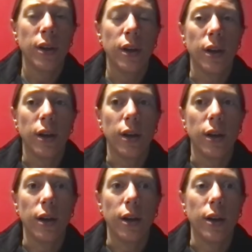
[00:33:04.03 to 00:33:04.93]

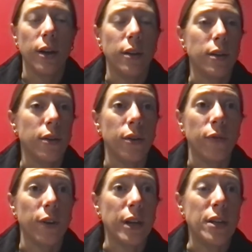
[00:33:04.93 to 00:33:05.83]

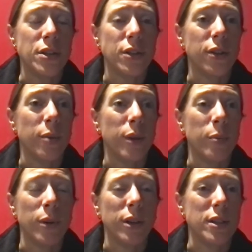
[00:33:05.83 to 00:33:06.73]
for Easter, I might
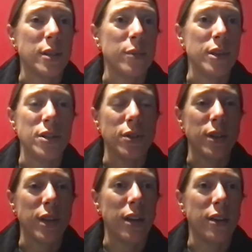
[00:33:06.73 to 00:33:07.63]
bring in some Easter
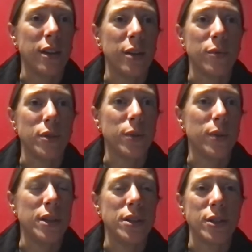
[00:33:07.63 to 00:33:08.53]
candy and we'll do an
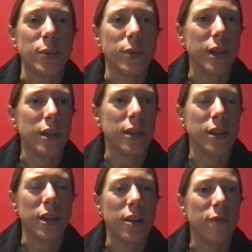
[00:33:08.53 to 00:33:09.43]
Easter related
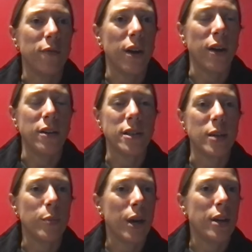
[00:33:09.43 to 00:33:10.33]
thing,
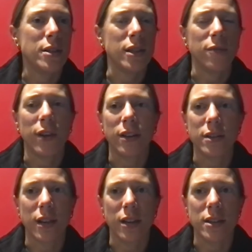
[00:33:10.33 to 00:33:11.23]
St. Patty's Day,
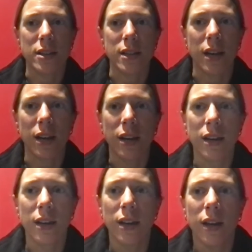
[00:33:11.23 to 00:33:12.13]
Valentine's Day.
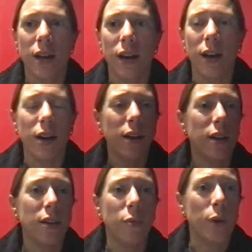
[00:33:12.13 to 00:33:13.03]

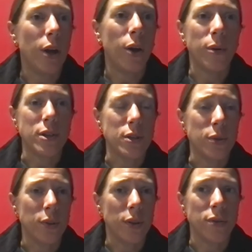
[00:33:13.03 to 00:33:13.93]
We always
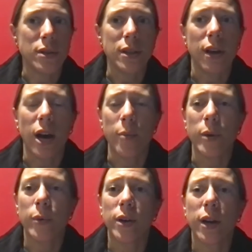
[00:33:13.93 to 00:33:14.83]
do those.
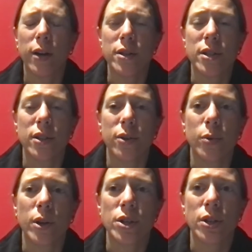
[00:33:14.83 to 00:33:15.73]
In regards to the
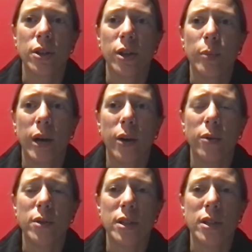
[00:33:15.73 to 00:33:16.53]
question about